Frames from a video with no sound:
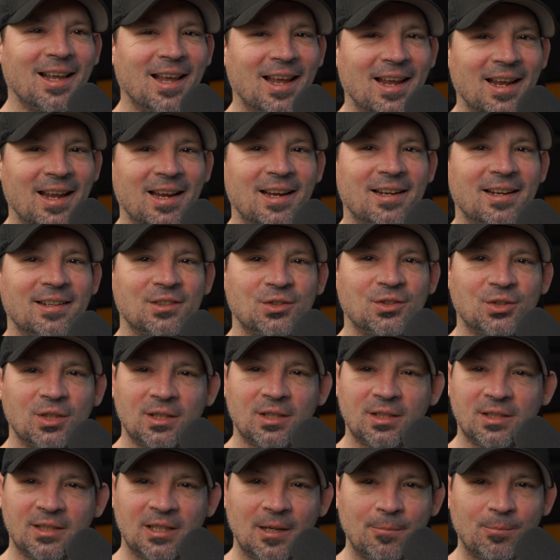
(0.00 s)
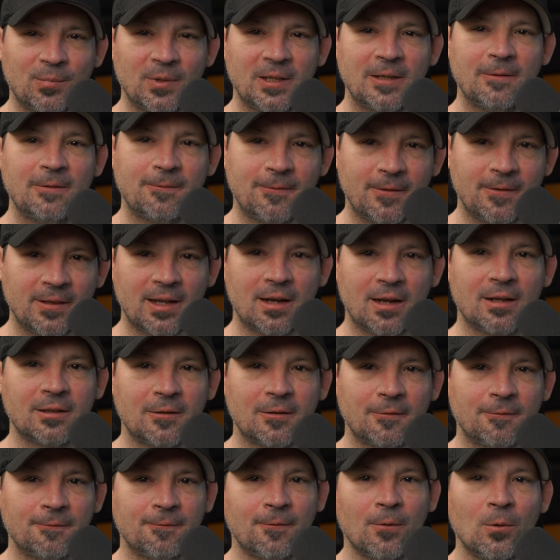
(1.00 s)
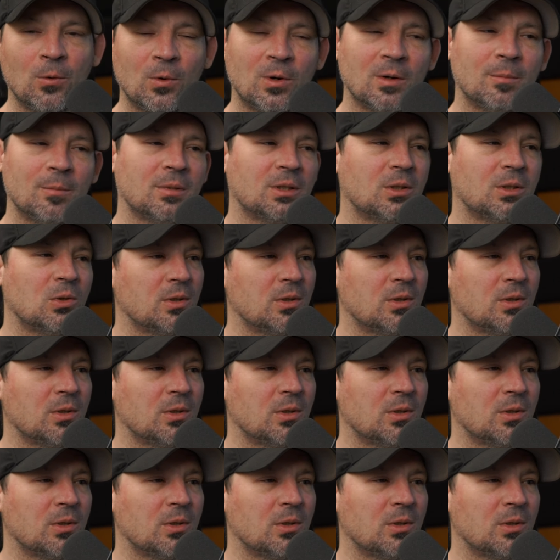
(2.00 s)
And just simply fill out the form.